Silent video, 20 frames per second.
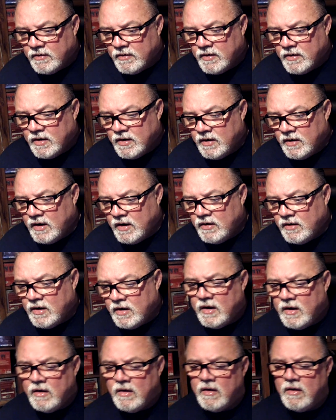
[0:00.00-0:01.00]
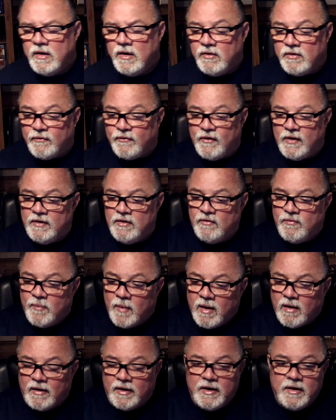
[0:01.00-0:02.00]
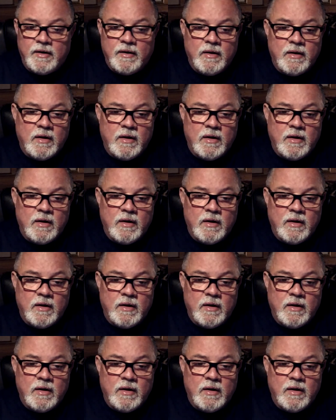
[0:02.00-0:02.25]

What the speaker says: he's a friend of mine,